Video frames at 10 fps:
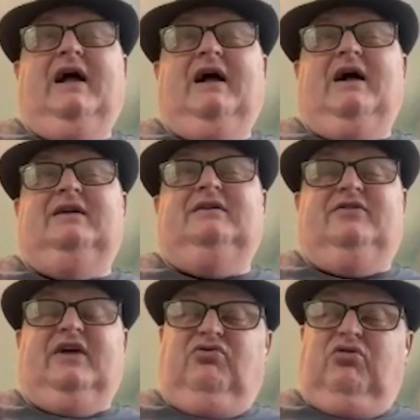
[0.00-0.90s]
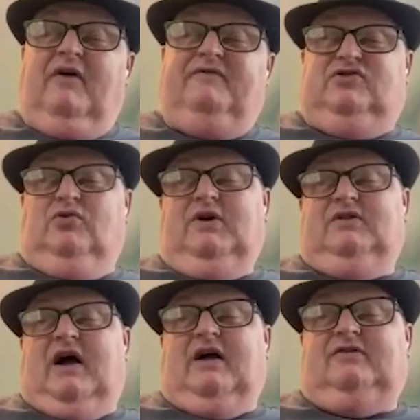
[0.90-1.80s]
And they love
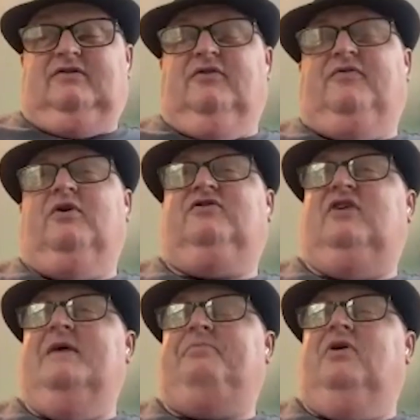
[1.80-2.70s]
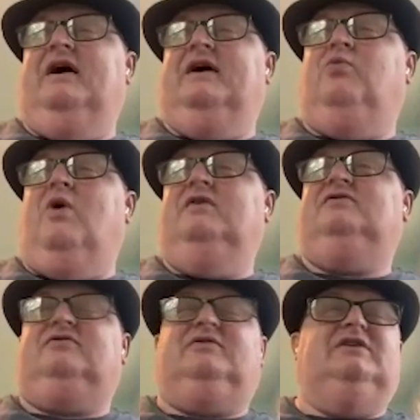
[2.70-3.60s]
doing that. So, for example, I had
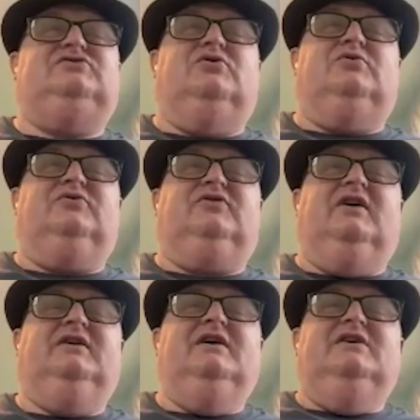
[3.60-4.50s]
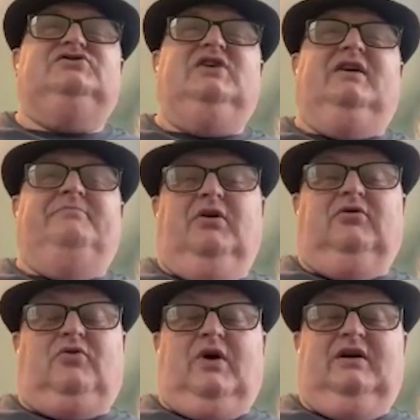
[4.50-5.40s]
one teacher who said she had a
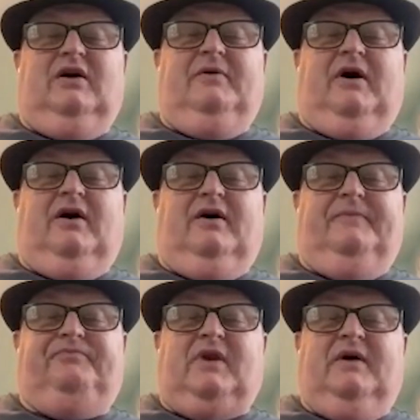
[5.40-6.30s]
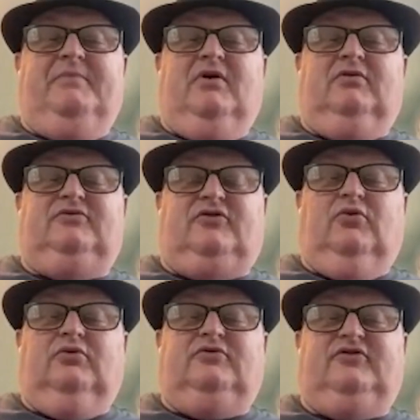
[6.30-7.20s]
middle
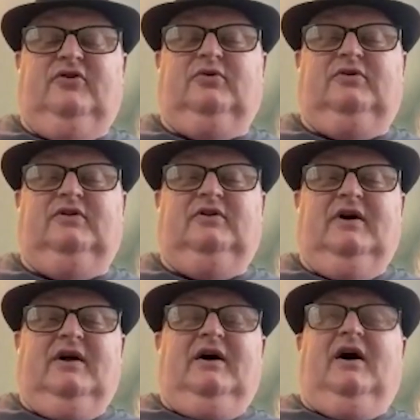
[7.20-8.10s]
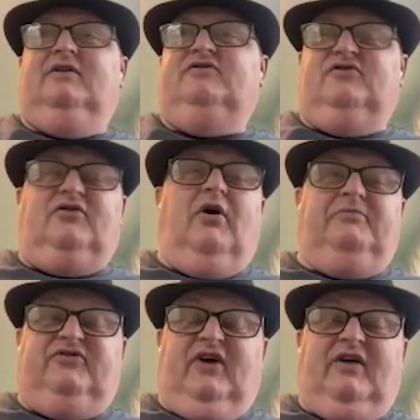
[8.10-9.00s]
school student, let's just call
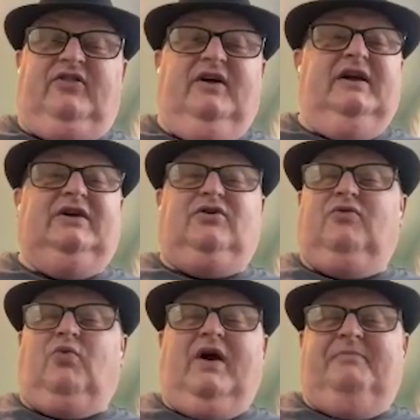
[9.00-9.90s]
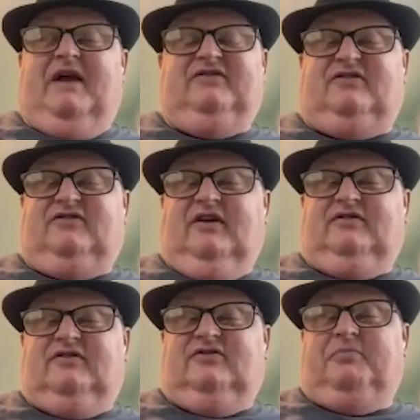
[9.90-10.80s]
him Seth. He couldn't write a basic
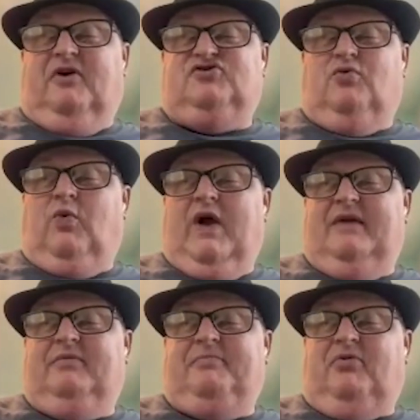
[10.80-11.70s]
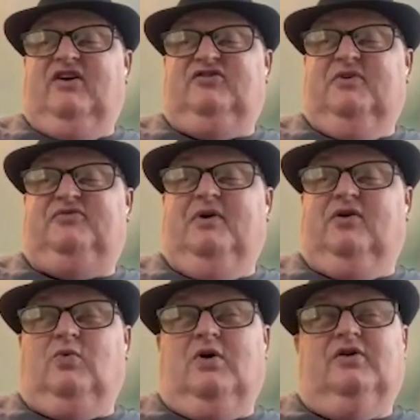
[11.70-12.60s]
sentence, a bunch of randomly placed
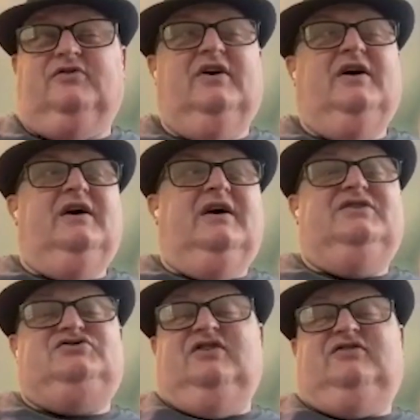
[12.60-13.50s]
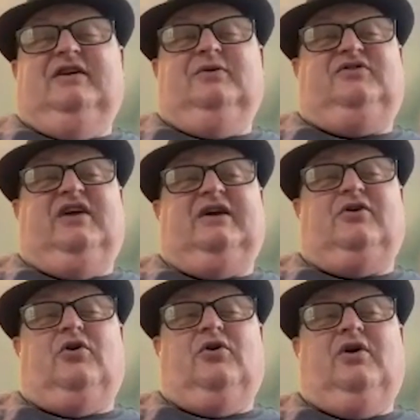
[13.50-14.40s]
misspelled words. And she said it would
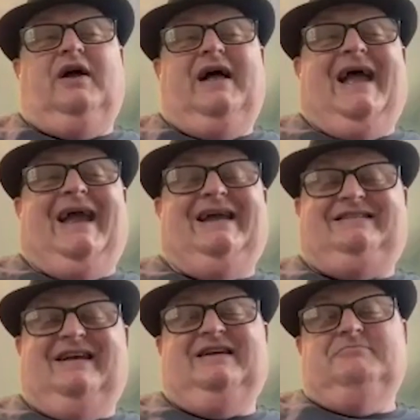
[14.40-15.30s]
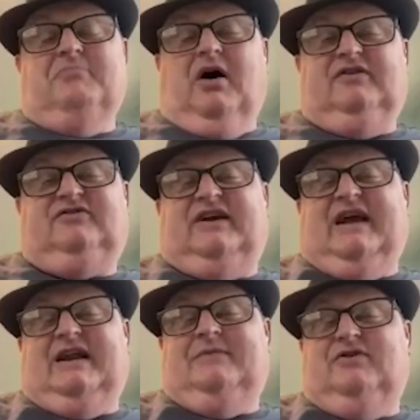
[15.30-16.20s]
take her 18 months to
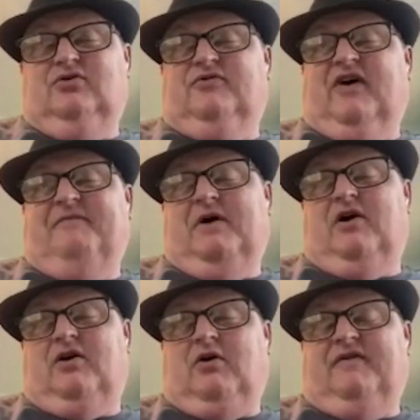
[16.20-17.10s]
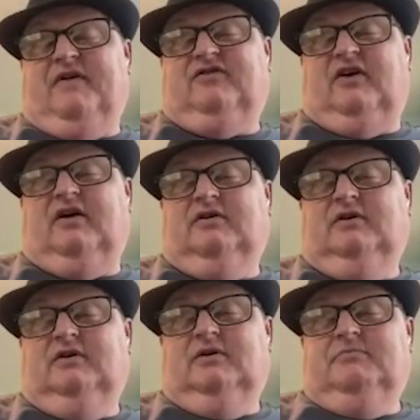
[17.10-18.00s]
get him to do a 5-paragraph essay,
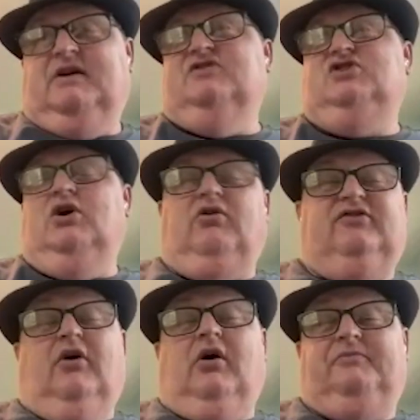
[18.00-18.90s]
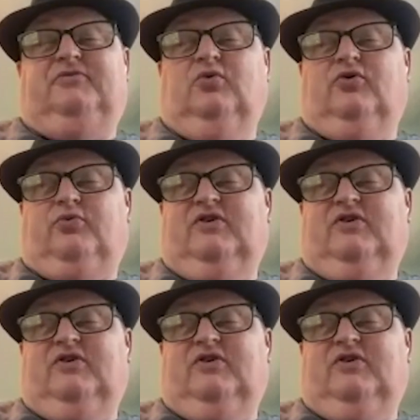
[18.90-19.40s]
because she only saw him 2 or